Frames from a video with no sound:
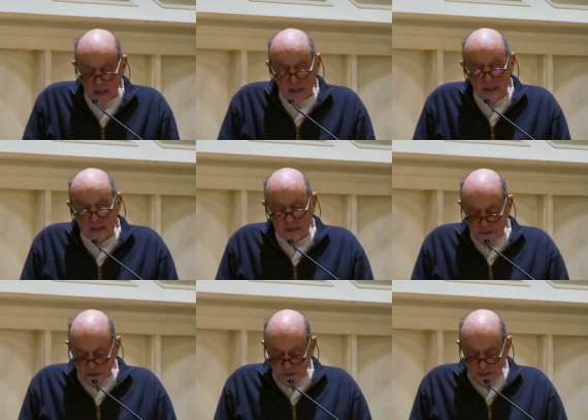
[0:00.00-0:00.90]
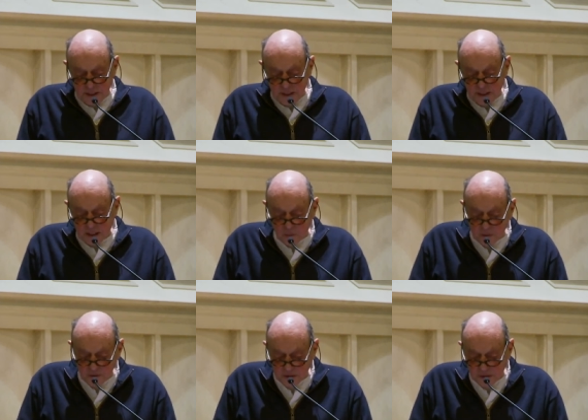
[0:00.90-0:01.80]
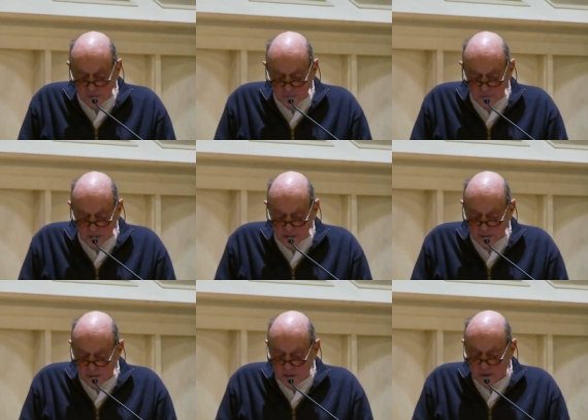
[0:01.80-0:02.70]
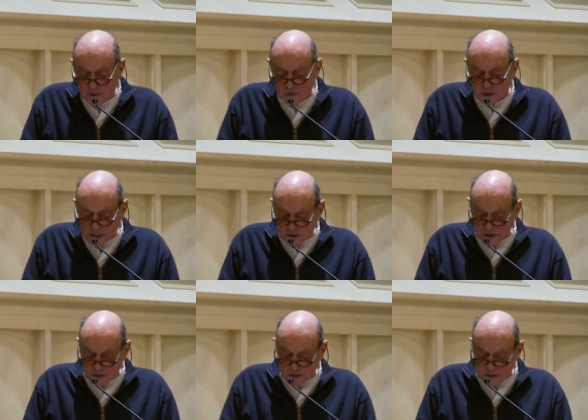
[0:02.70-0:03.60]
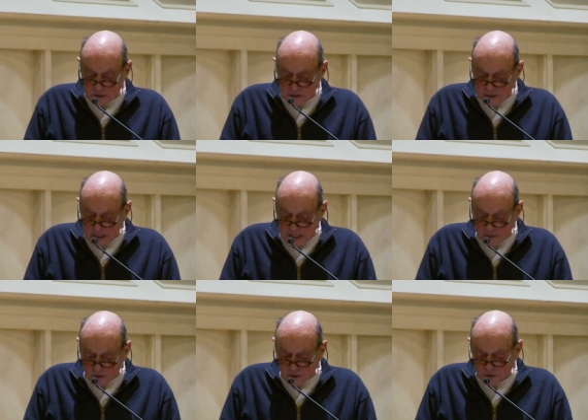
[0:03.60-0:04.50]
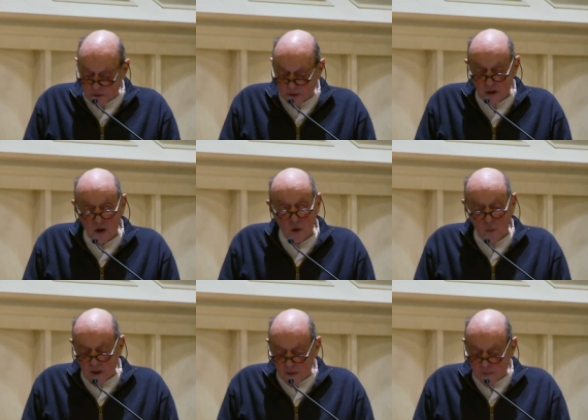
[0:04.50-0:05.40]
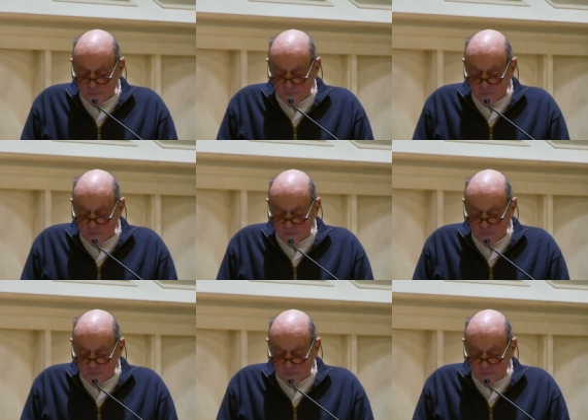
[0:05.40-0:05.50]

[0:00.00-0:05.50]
It is the equivalent of flood recession agriculture, where